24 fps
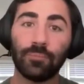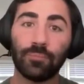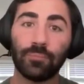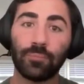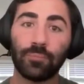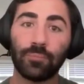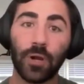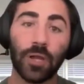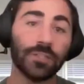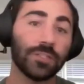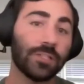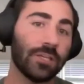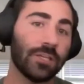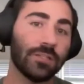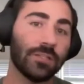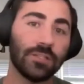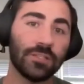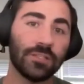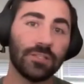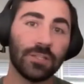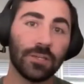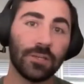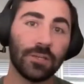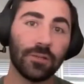prostate and
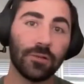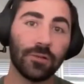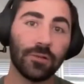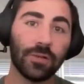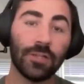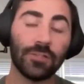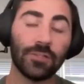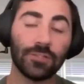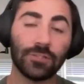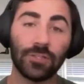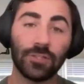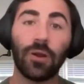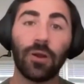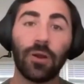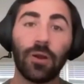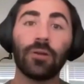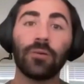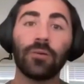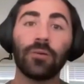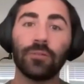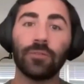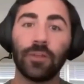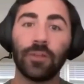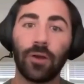testicular cancers.
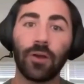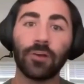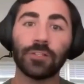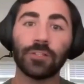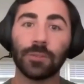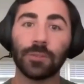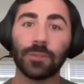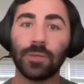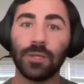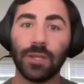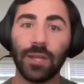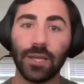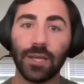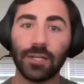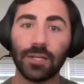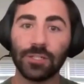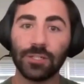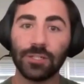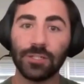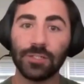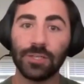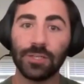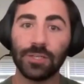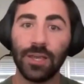There are some
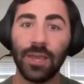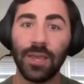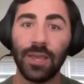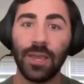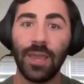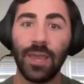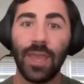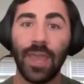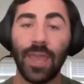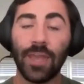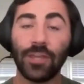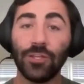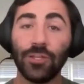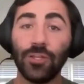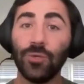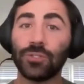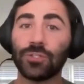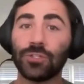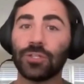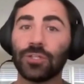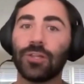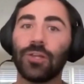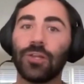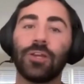connections, and you
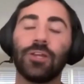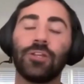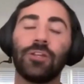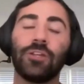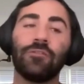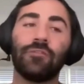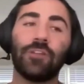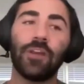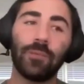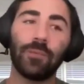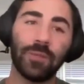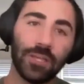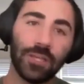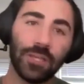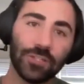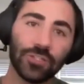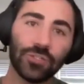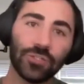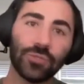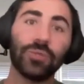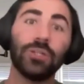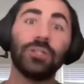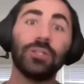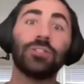should look in your family
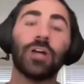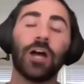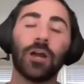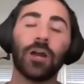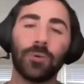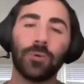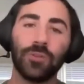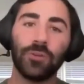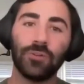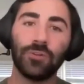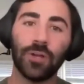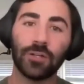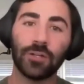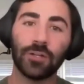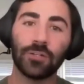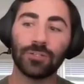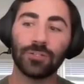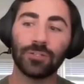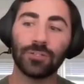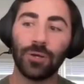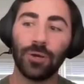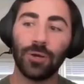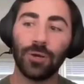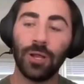history, talk with your doctor.
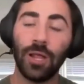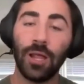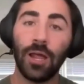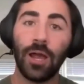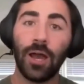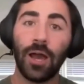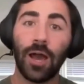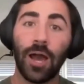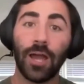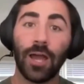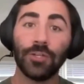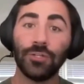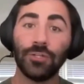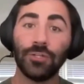So I